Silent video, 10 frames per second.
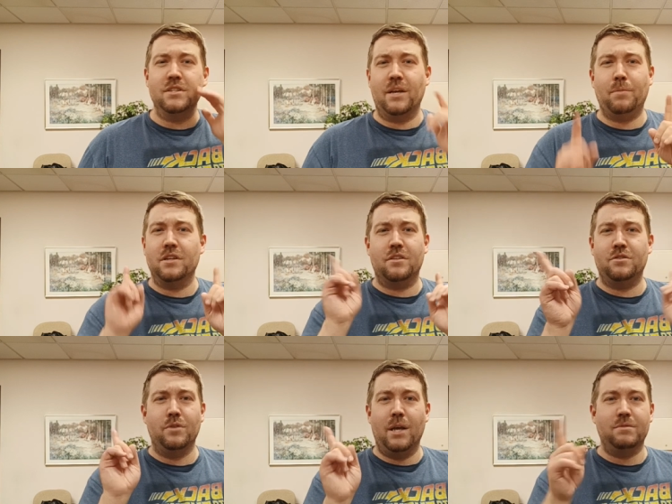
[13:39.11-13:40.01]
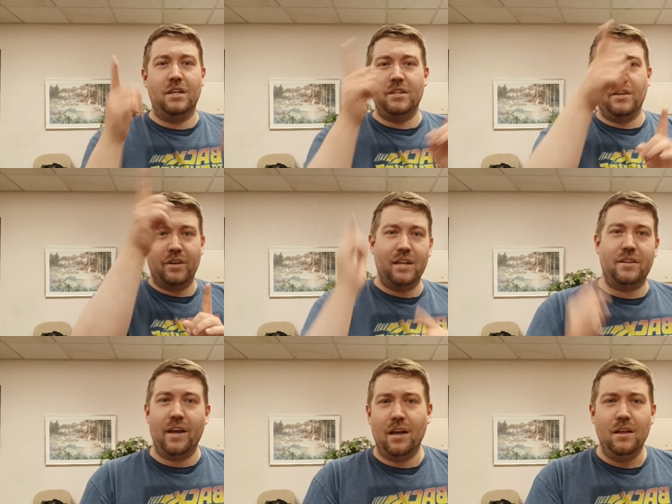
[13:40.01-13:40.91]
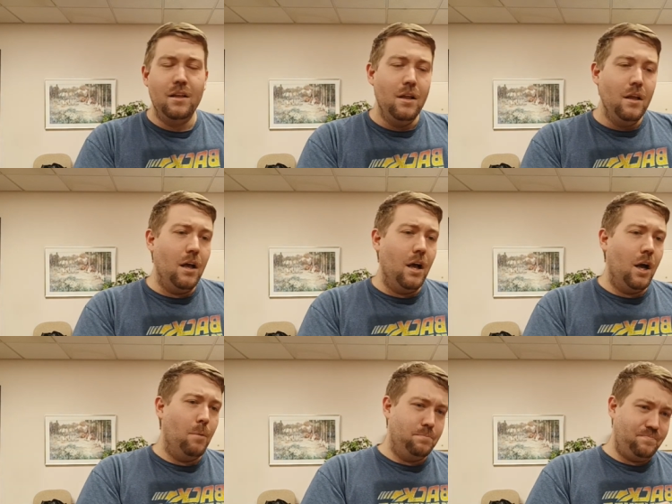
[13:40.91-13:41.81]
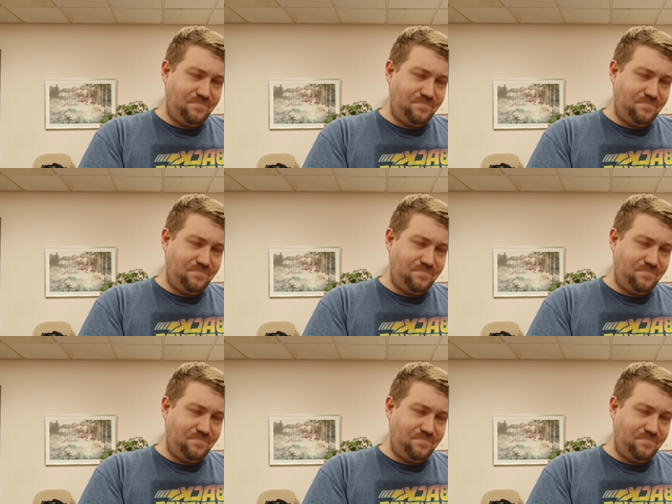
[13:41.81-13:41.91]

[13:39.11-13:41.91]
I bought the two games and I never got that. Um,